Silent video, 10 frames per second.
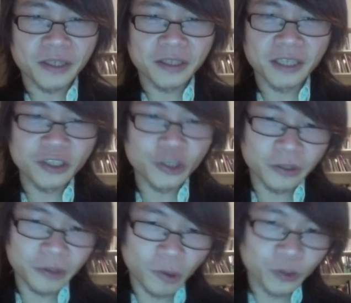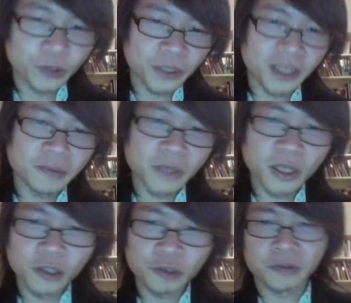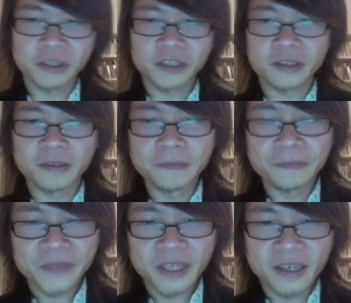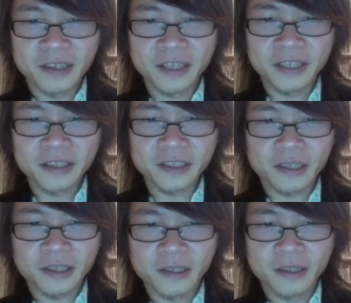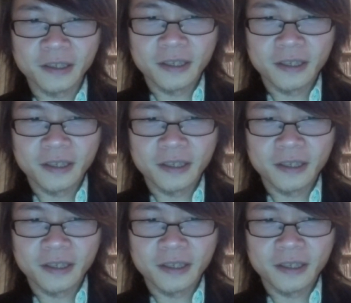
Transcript: there is also kind of urgency that uh,